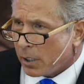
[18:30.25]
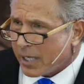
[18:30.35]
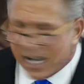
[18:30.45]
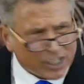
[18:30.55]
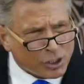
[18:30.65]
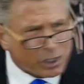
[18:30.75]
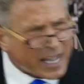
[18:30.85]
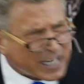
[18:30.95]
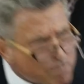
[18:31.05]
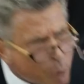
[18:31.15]
and I said, You're
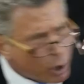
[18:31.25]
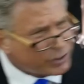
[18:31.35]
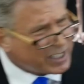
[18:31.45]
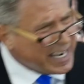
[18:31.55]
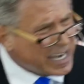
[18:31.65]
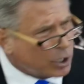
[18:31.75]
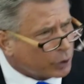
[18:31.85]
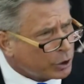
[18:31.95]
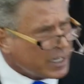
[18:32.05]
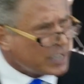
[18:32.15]
like a molted
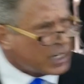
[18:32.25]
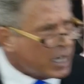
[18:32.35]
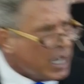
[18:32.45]
eagle. You need to,